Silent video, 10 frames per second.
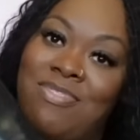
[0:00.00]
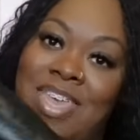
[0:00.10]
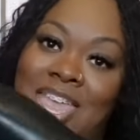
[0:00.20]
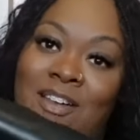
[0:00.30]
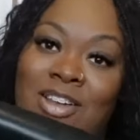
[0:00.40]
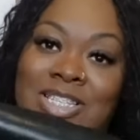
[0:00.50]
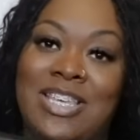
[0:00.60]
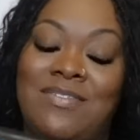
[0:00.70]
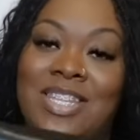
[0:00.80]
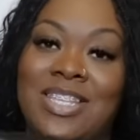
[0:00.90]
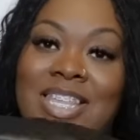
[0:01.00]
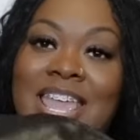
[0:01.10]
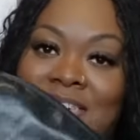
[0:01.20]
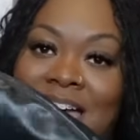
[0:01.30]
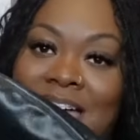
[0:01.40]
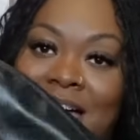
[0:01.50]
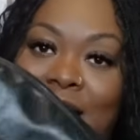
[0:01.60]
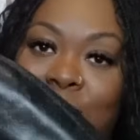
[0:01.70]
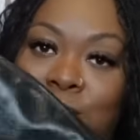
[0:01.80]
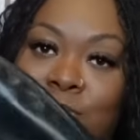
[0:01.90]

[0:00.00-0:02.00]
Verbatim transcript: They are definitely thigh-high